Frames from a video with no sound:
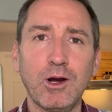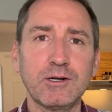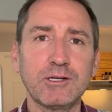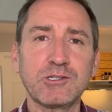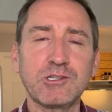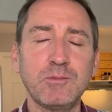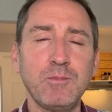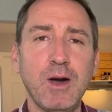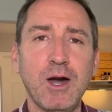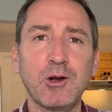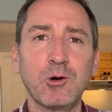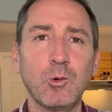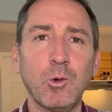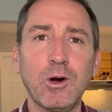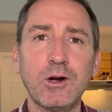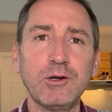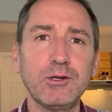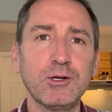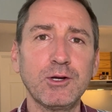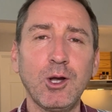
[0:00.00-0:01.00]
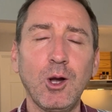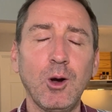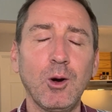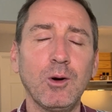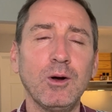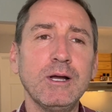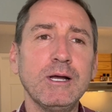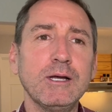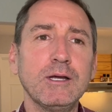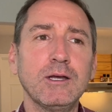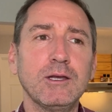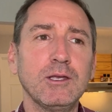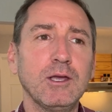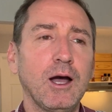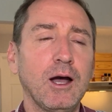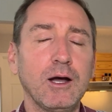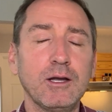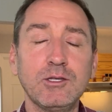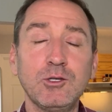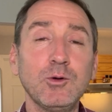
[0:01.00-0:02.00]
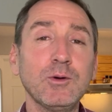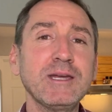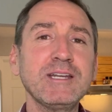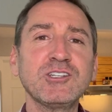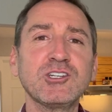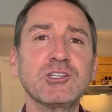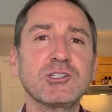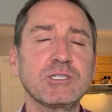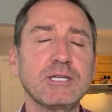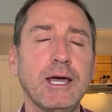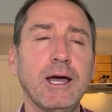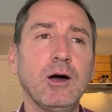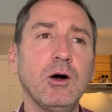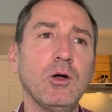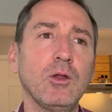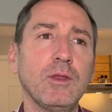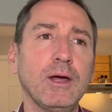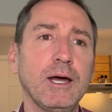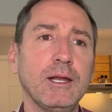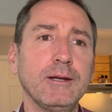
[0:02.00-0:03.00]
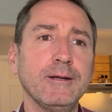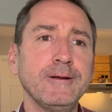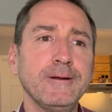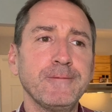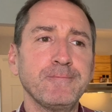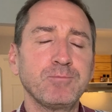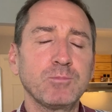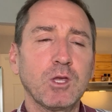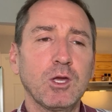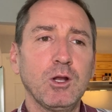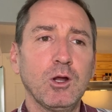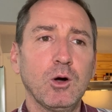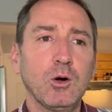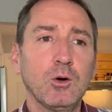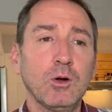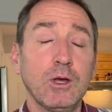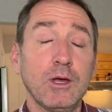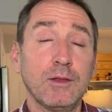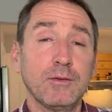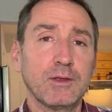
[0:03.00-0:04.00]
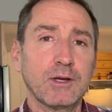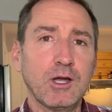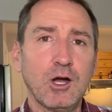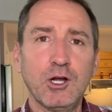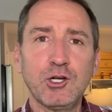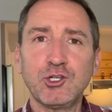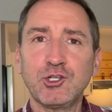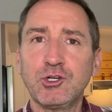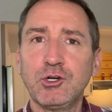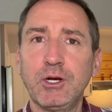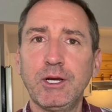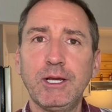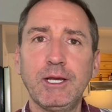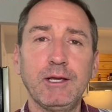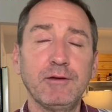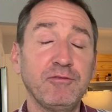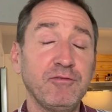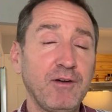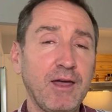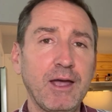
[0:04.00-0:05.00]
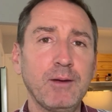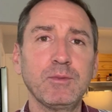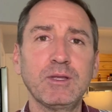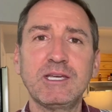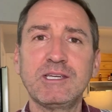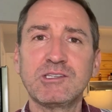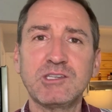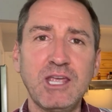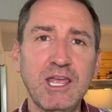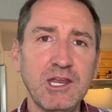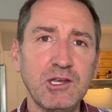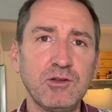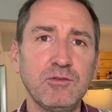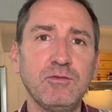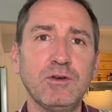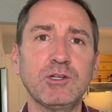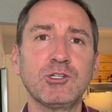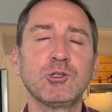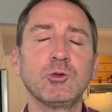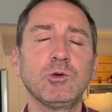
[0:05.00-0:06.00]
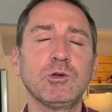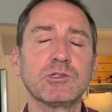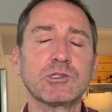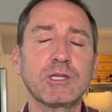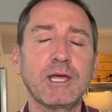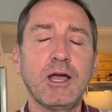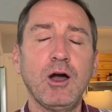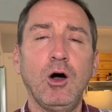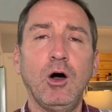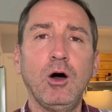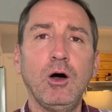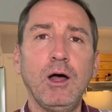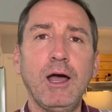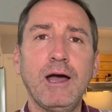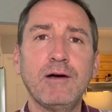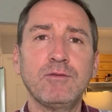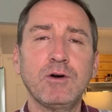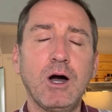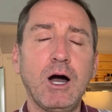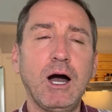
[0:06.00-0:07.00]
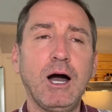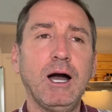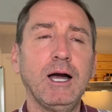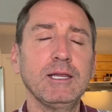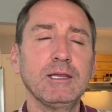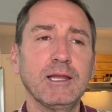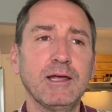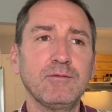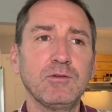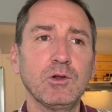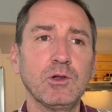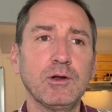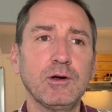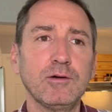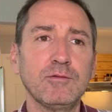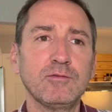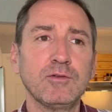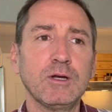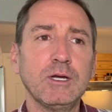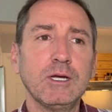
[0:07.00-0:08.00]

It doesn't matter where you go. You can just tell that, you know, the country, families, individuals, they all have a high level of